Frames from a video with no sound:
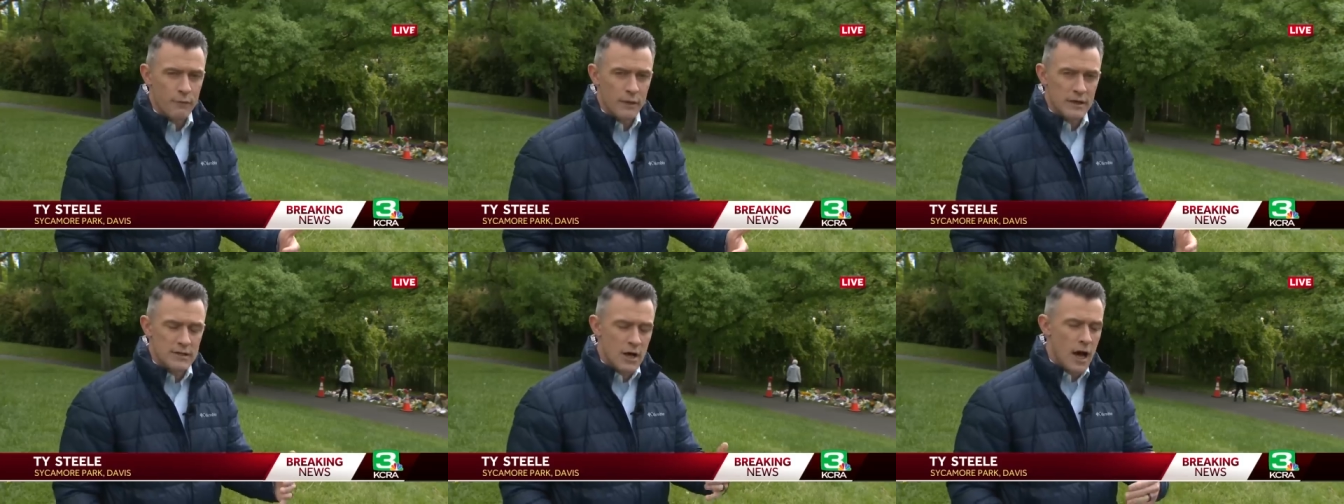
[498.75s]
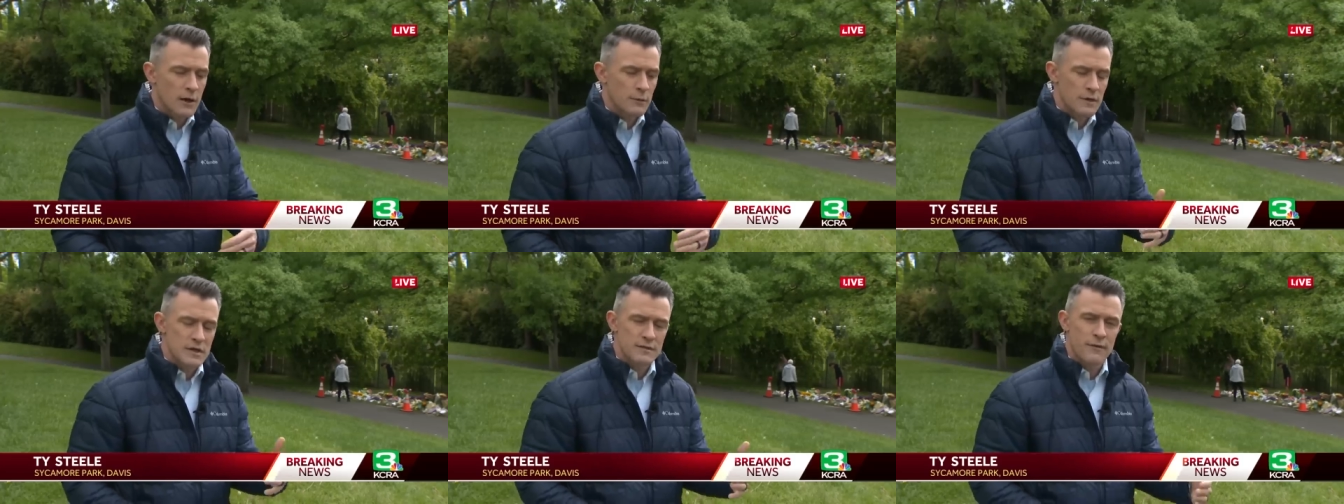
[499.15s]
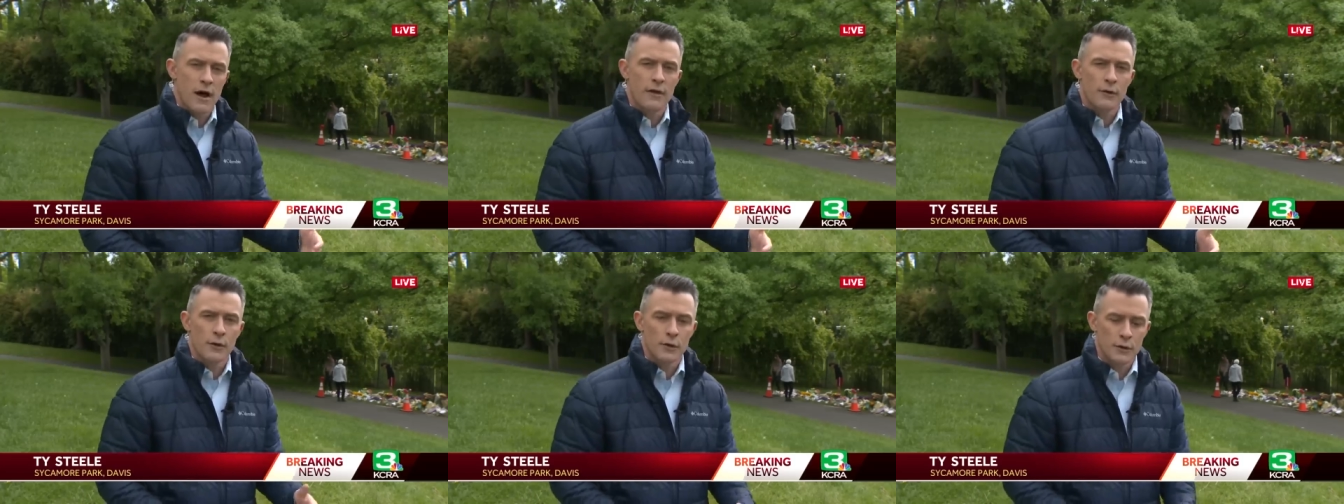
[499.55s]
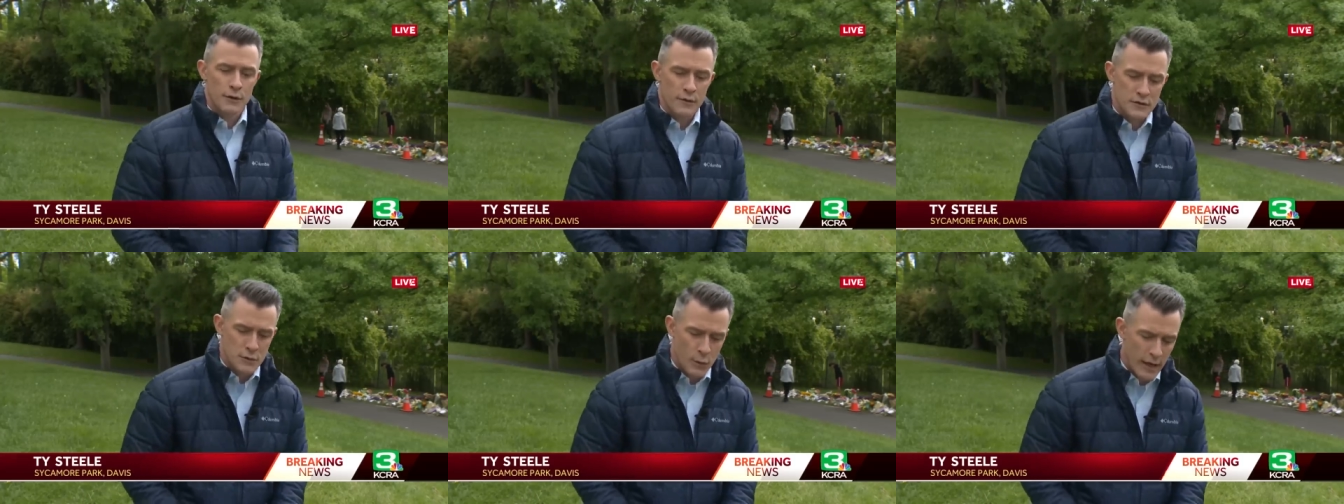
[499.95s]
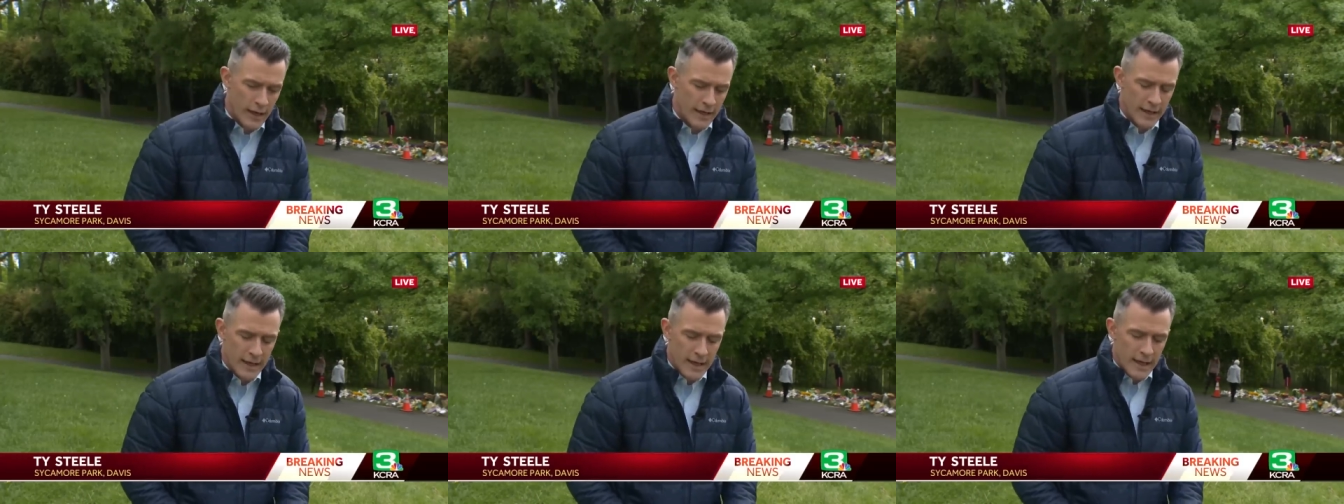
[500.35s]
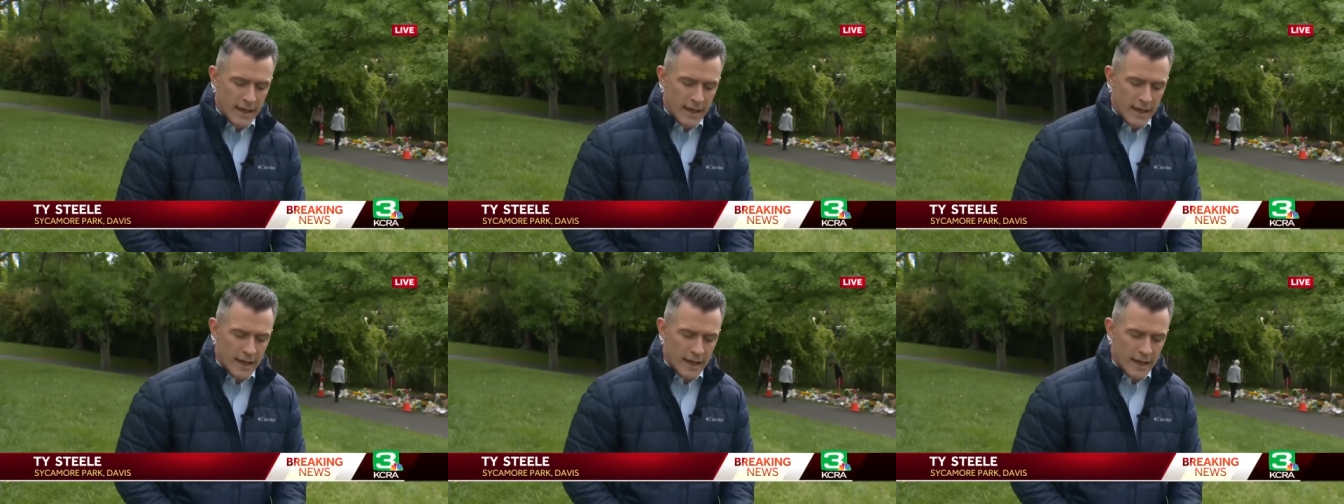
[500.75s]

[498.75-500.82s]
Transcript: We had talked with his father earlier this week,